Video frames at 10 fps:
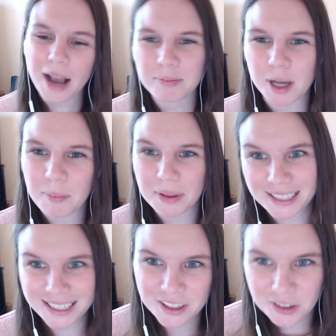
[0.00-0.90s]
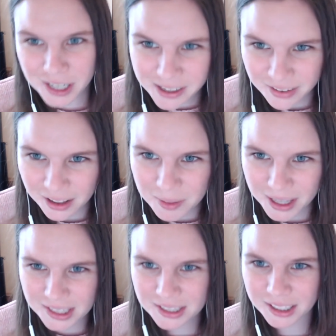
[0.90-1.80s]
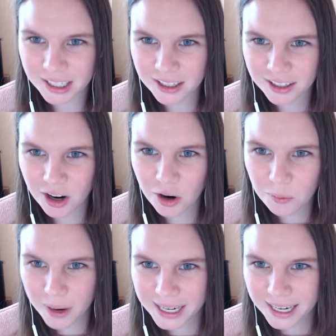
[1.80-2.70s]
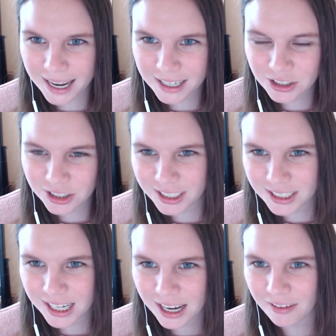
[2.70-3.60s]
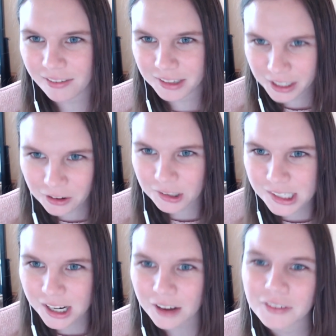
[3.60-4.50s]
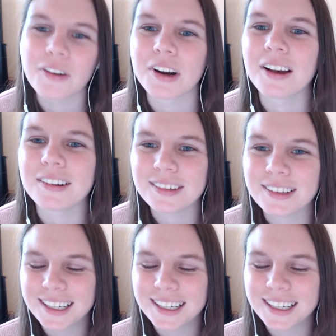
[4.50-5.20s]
wrapped up in the creative element that they're yeah. like, oh wait, I actually need to have legal stuff going on.